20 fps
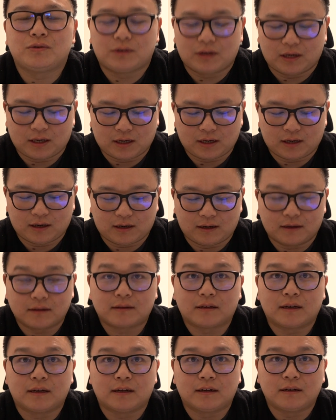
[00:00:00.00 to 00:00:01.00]

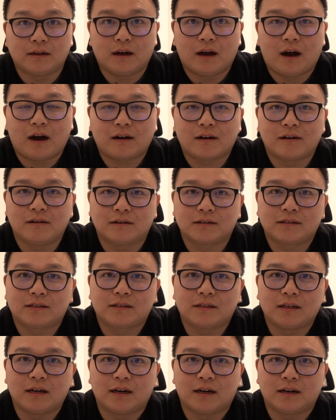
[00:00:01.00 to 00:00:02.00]
the Oculus
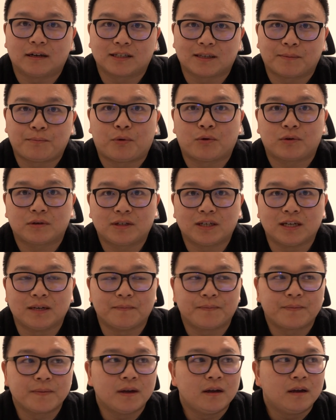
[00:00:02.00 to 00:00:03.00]
support team.